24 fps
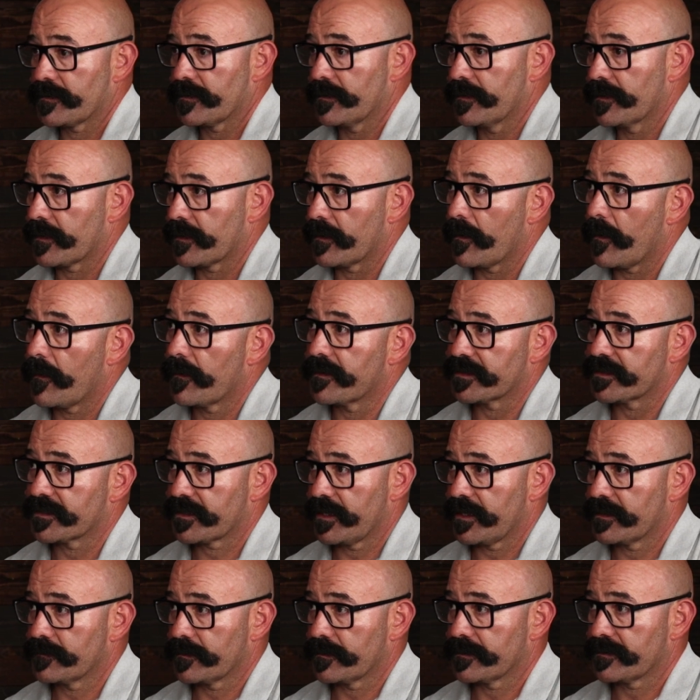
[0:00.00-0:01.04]
look at all the
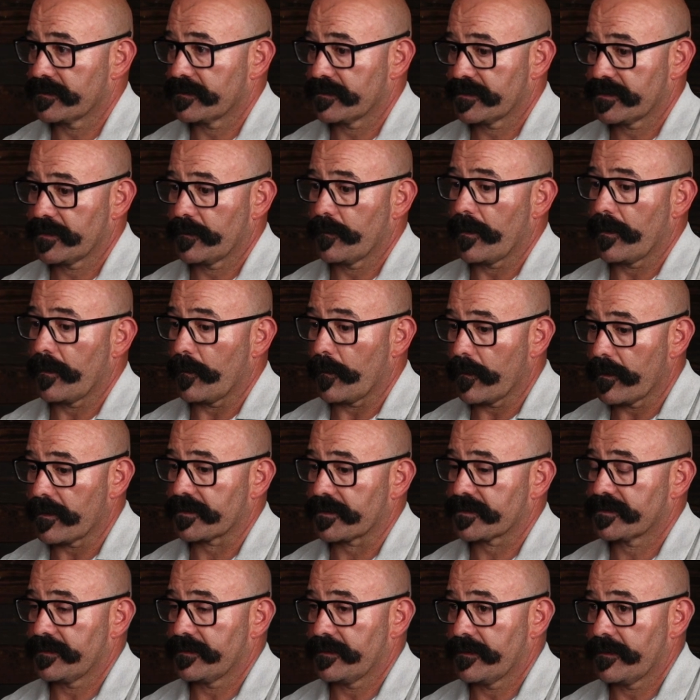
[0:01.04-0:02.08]
schedules and see what
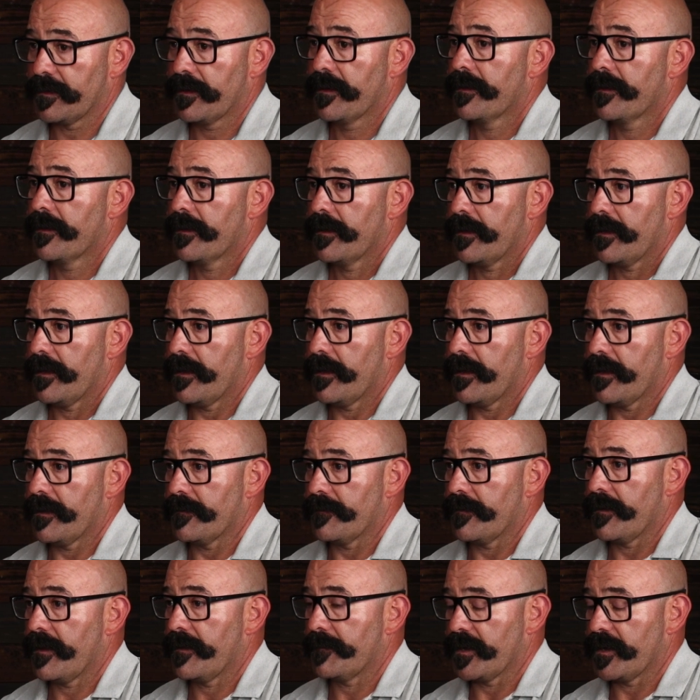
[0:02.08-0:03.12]
works. And
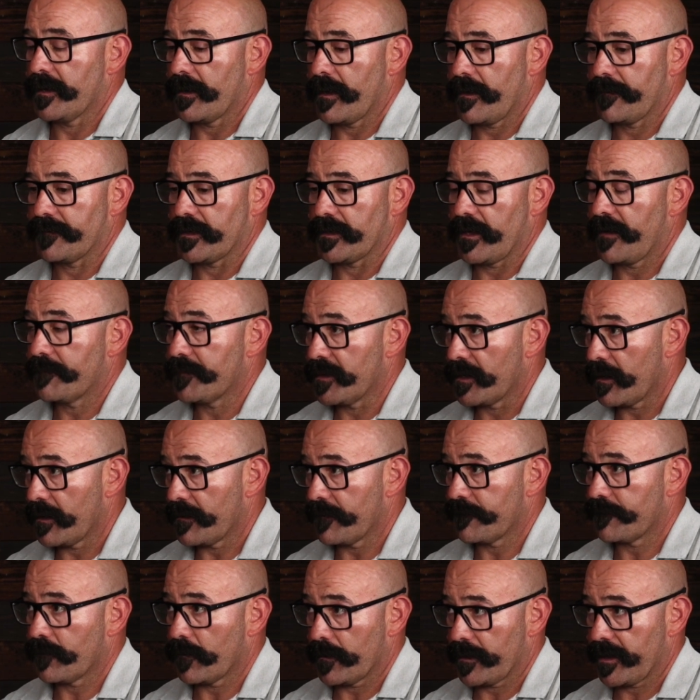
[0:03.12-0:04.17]
I mean, I've been on
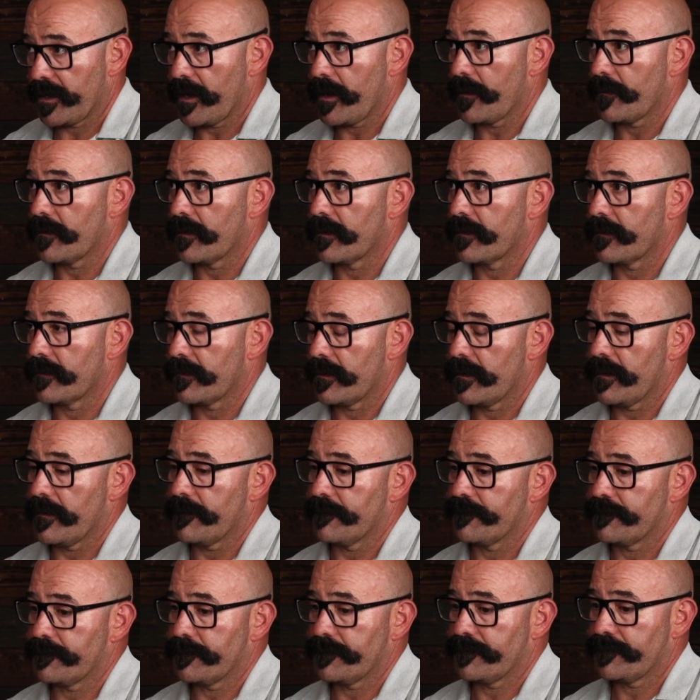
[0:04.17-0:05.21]
a
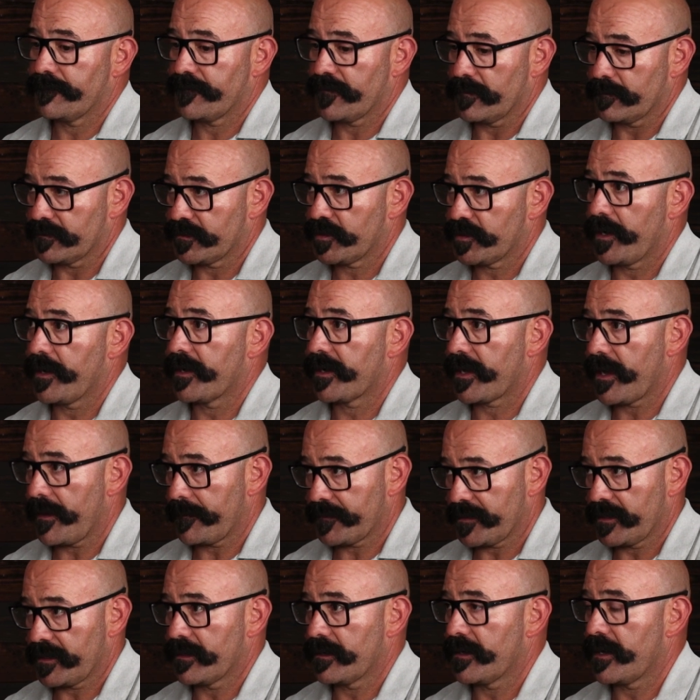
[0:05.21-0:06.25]
40-hour from training
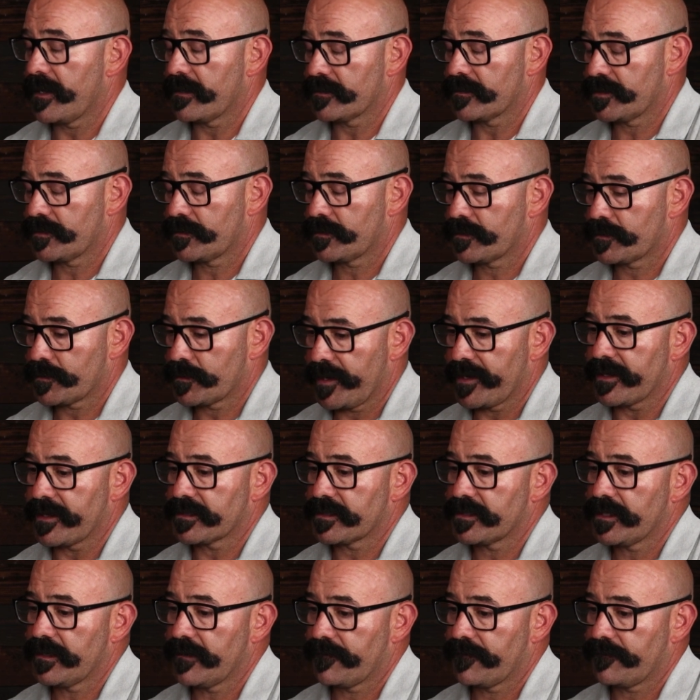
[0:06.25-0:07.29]
captain to now training
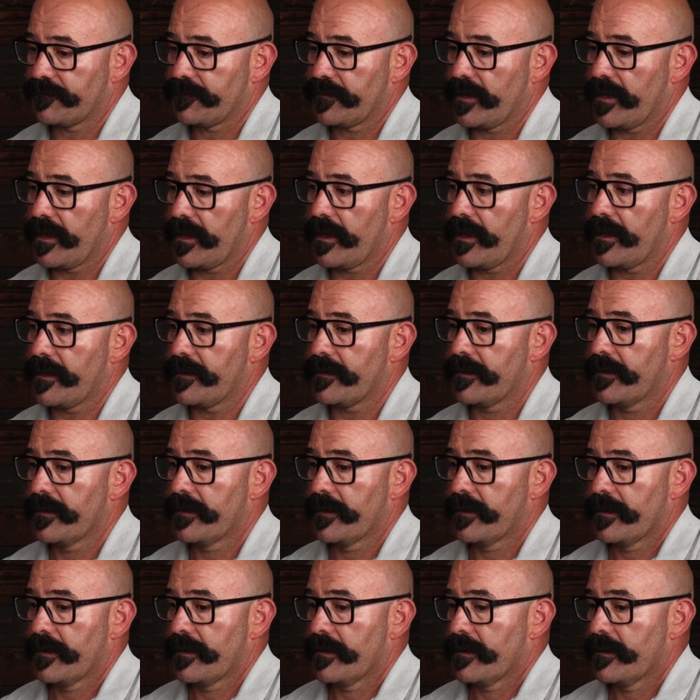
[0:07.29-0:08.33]
chief, and
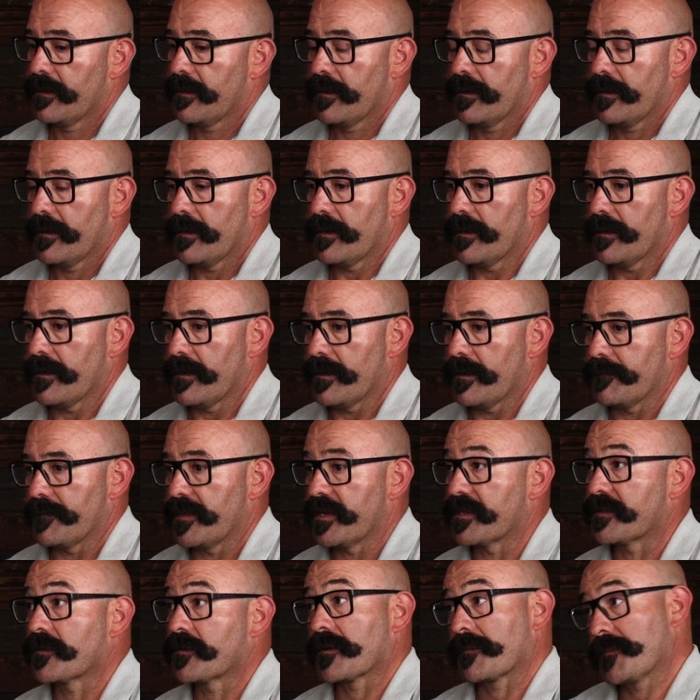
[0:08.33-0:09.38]

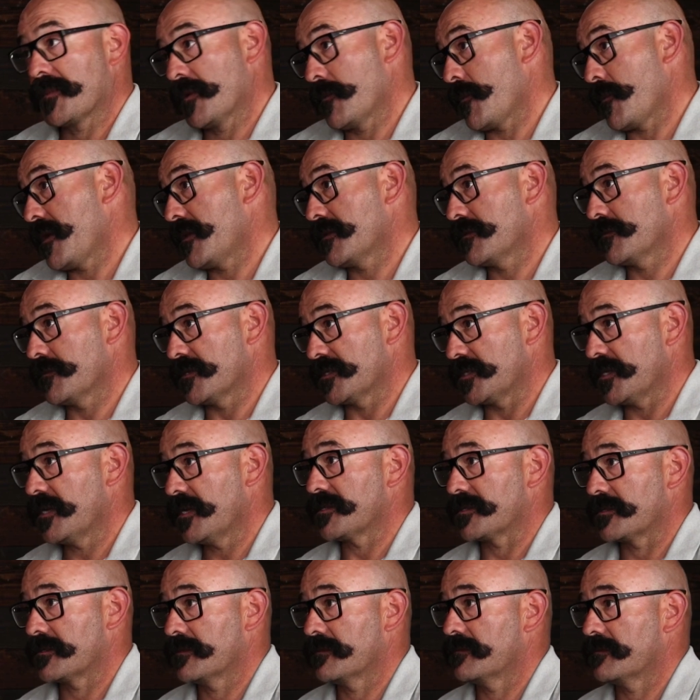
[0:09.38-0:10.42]
it took me a while to
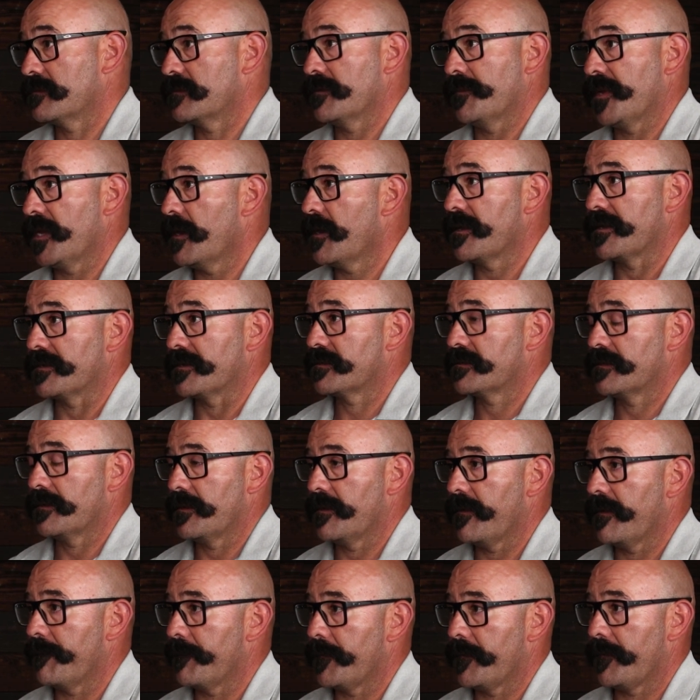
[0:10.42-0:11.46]
adjust, to be honest.
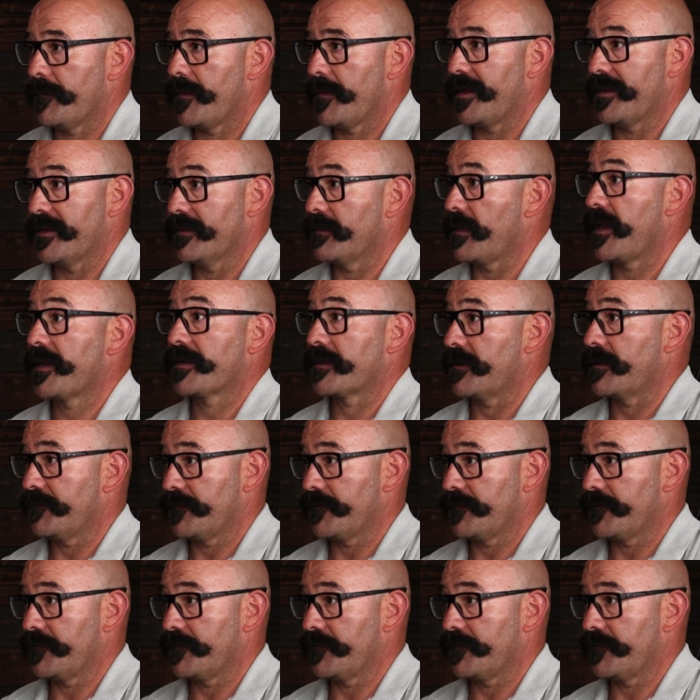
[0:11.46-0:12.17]
I didn't like it at